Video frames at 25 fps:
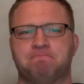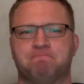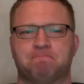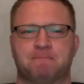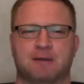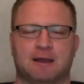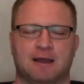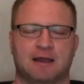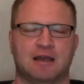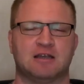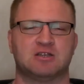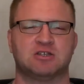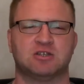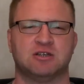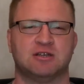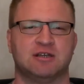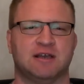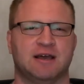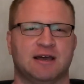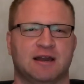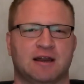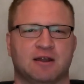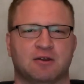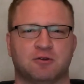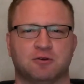I actually
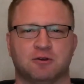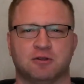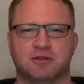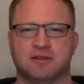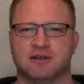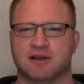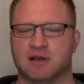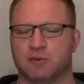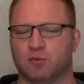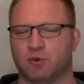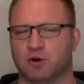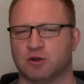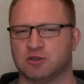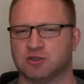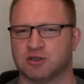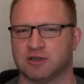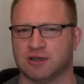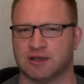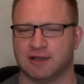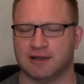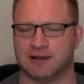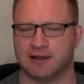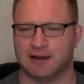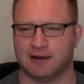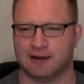had a good time watching
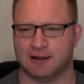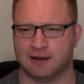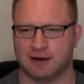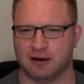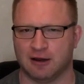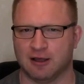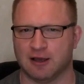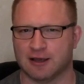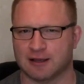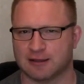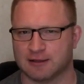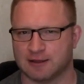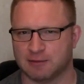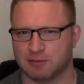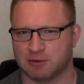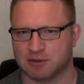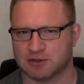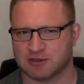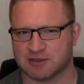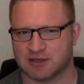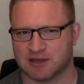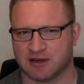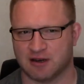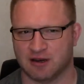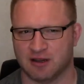it and liked it because
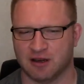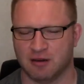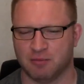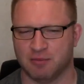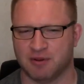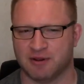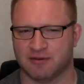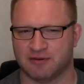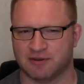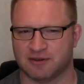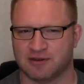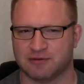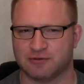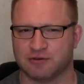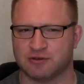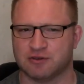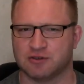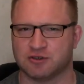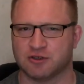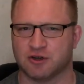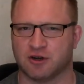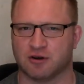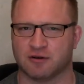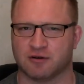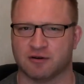it had a little bit of a different
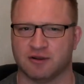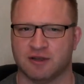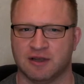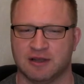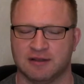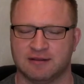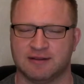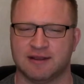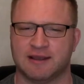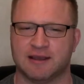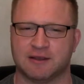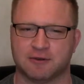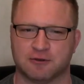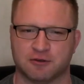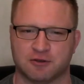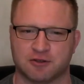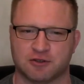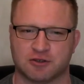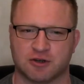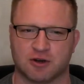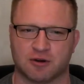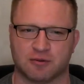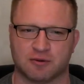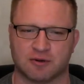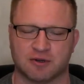take on the
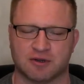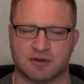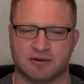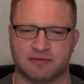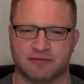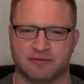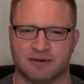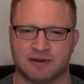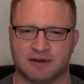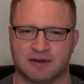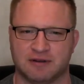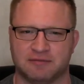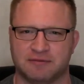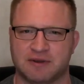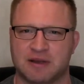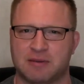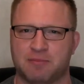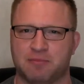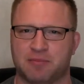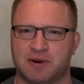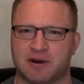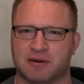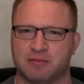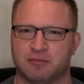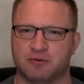genre of
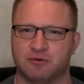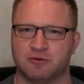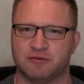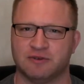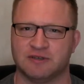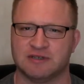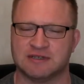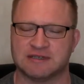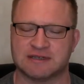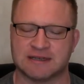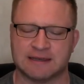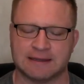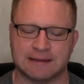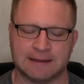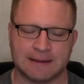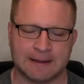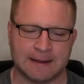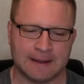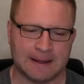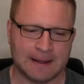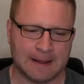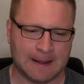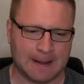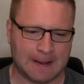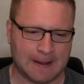vampire movies.
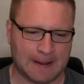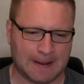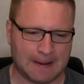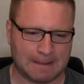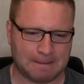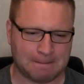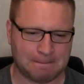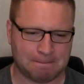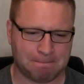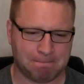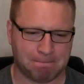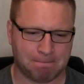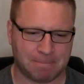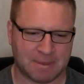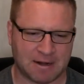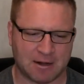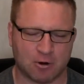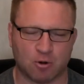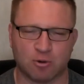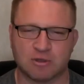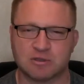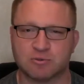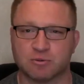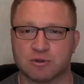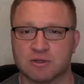And I
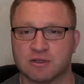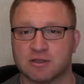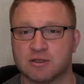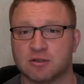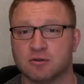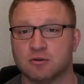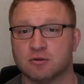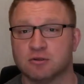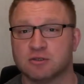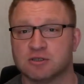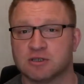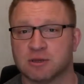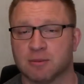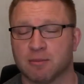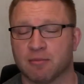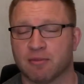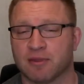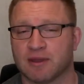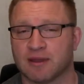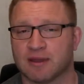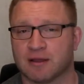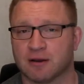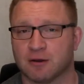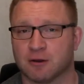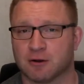always wanted to do
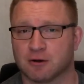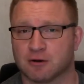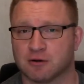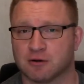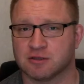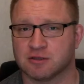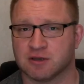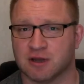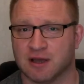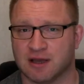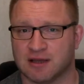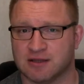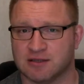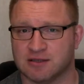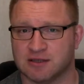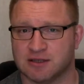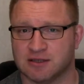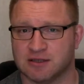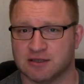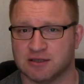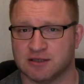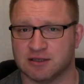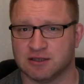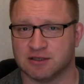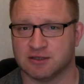something along lines
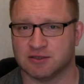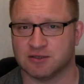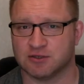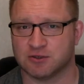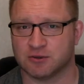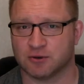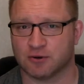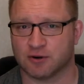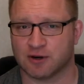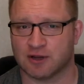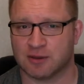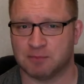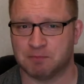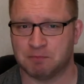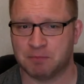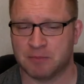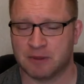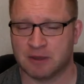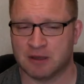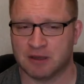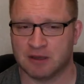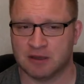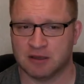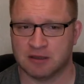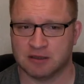in a story.
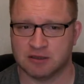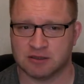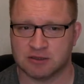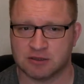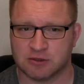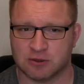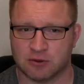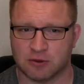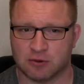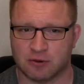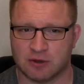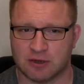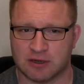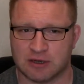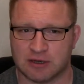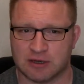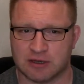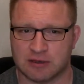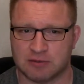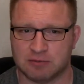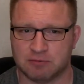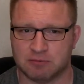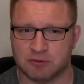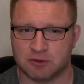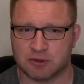
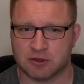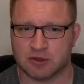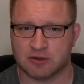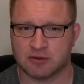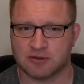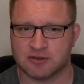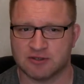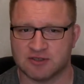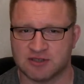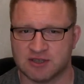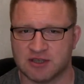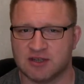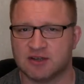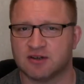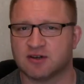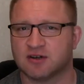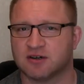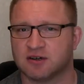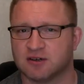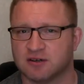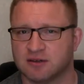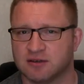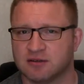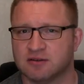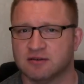So you can
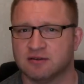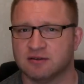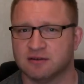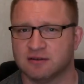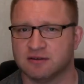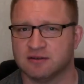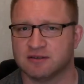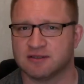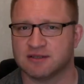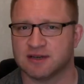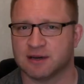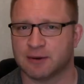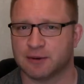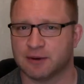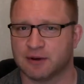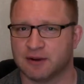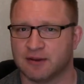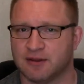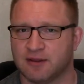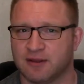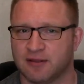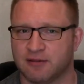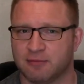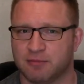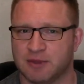consider Stairway to
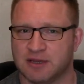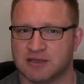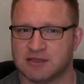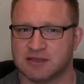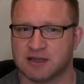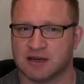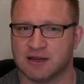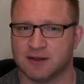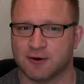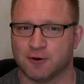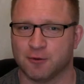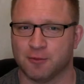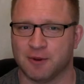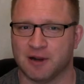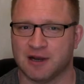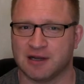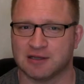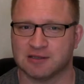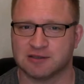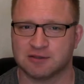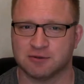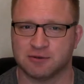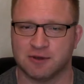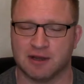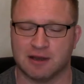Death basically an
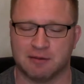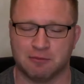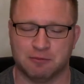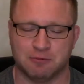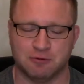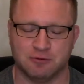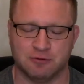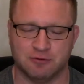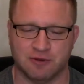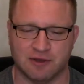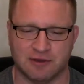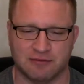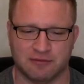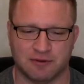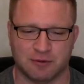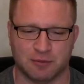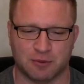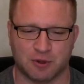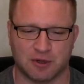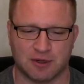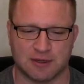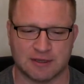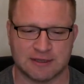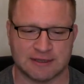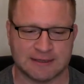homage to that movie if you
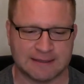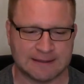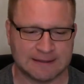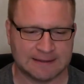want.